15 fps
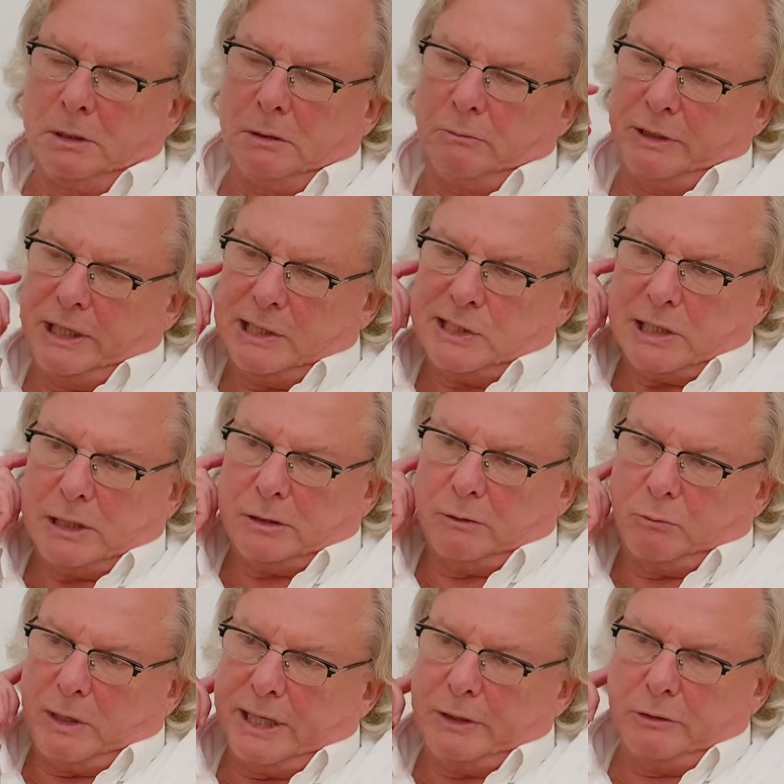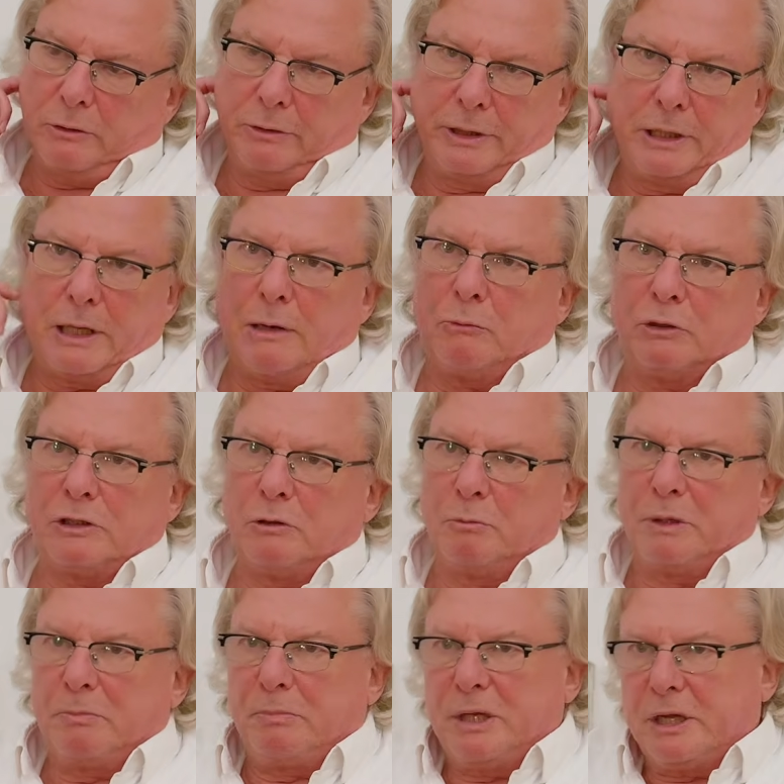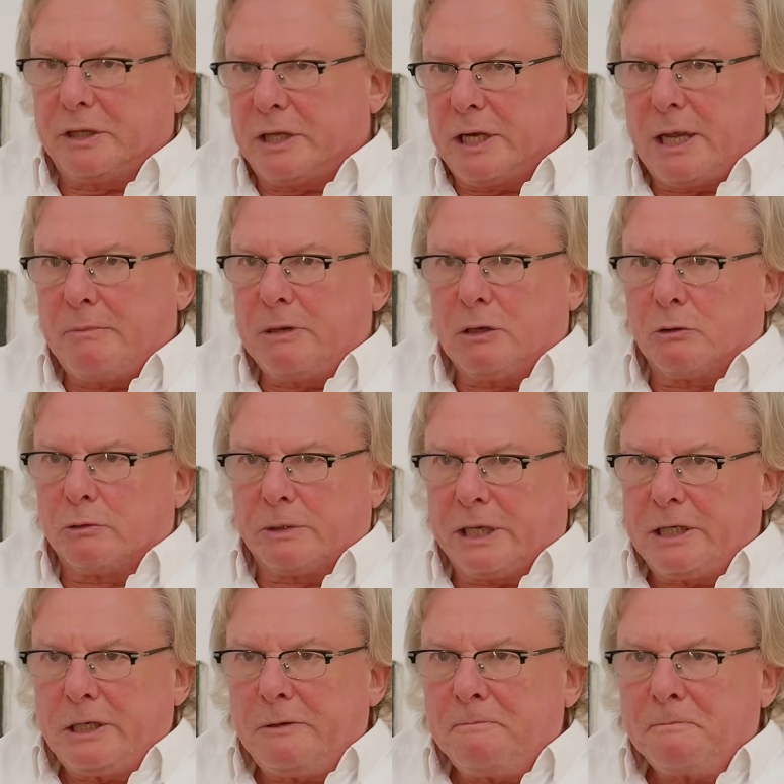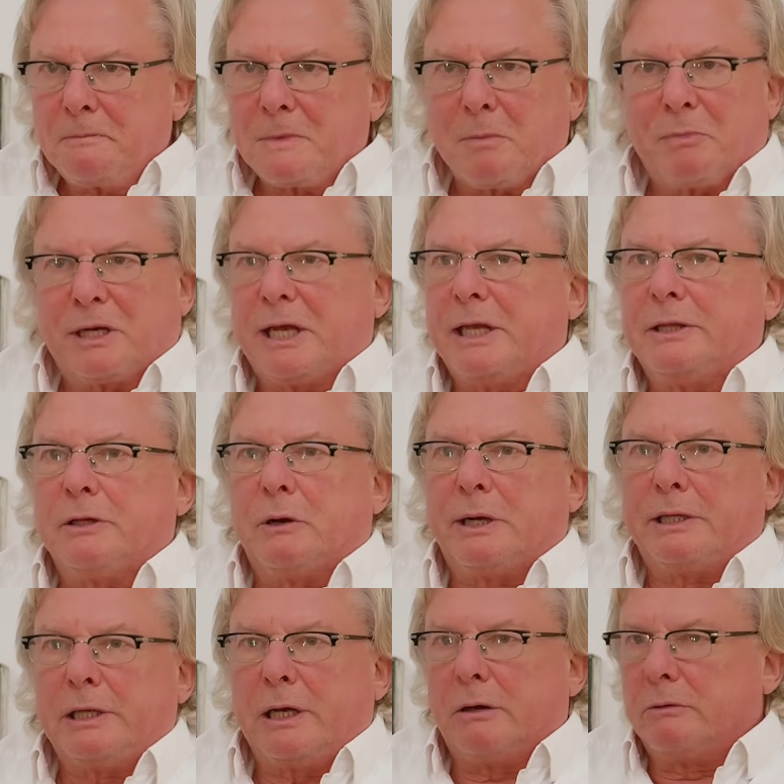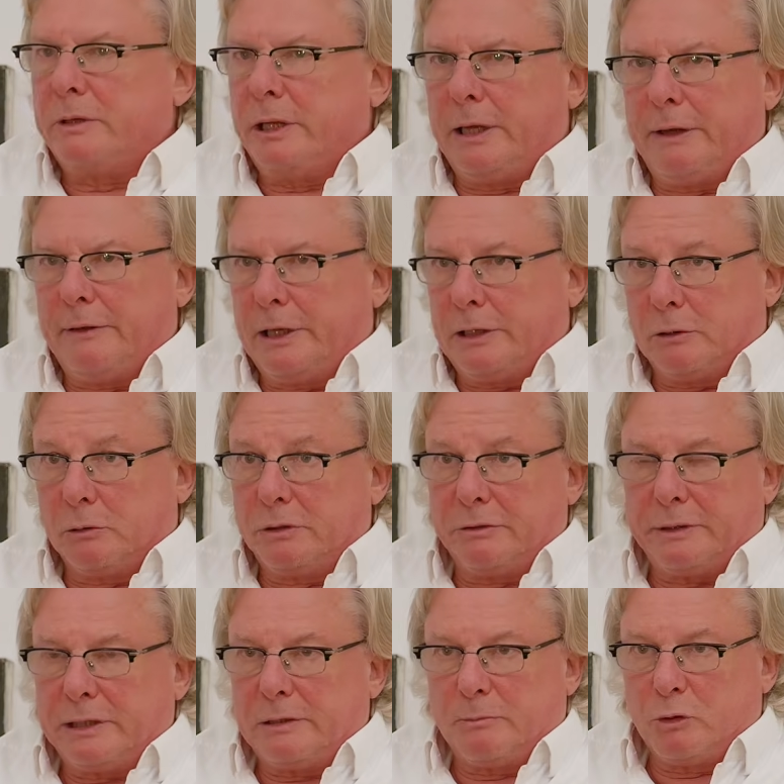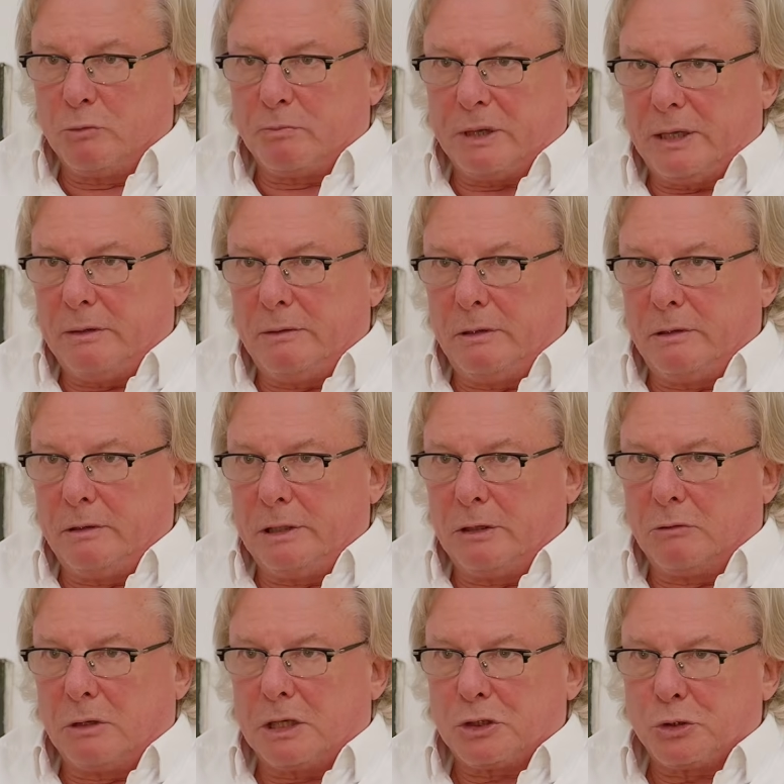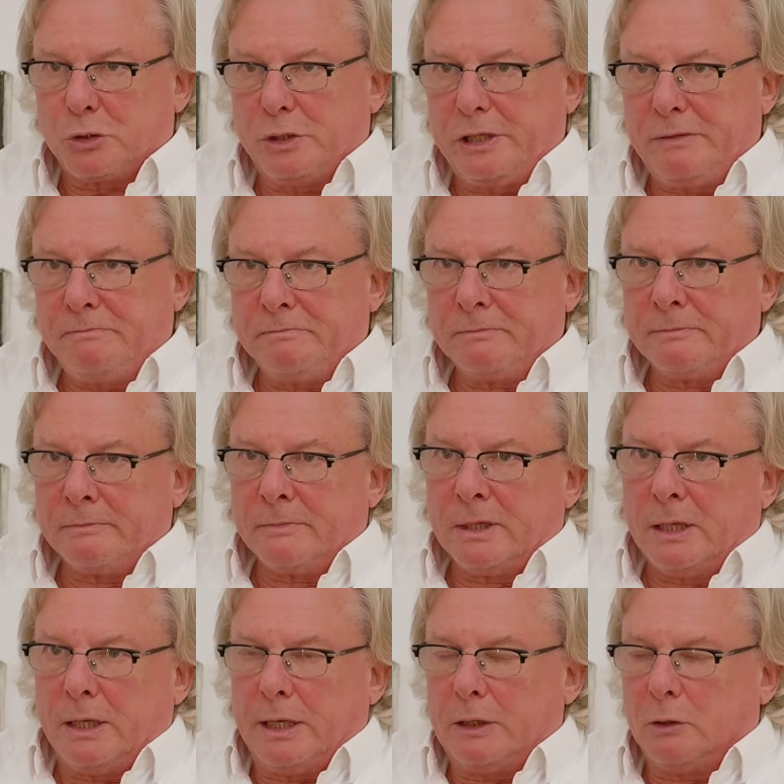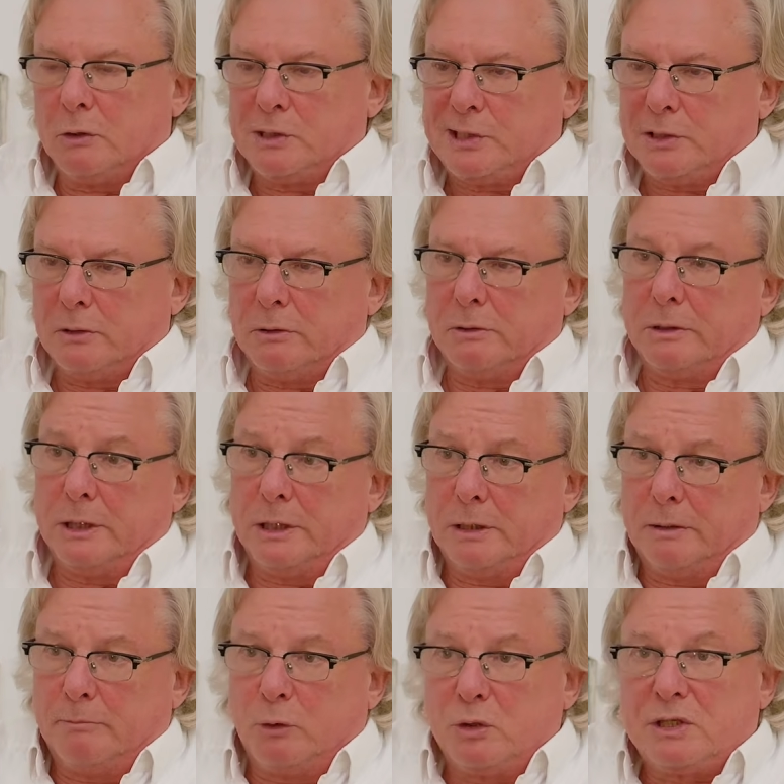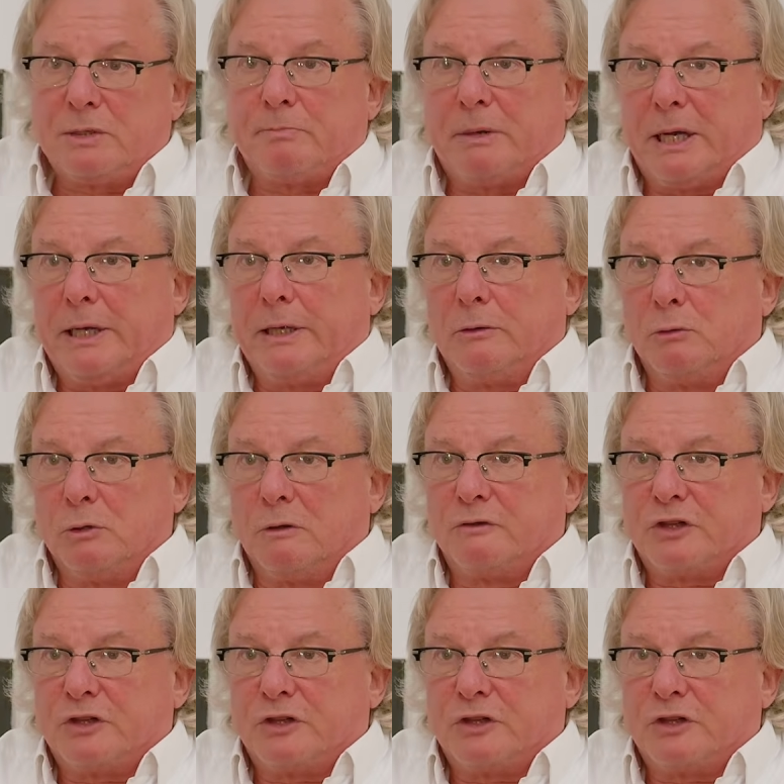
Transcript: when I started wine growing, I wanted to be biodynamic already, but I had no idea. I had only read the book by Nicolas Joly and also books by Rudolf